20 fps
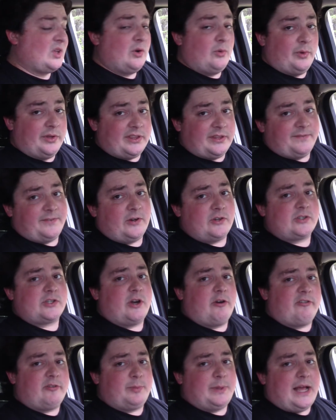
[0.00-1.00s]
With the first
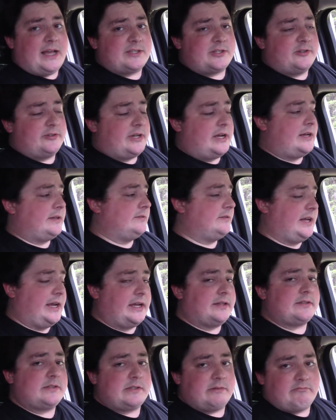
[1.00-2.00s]
coat of plaster done,
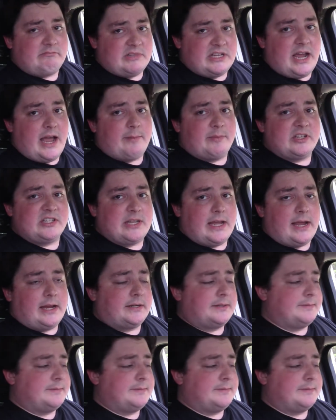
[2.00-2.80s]
it's time to sand.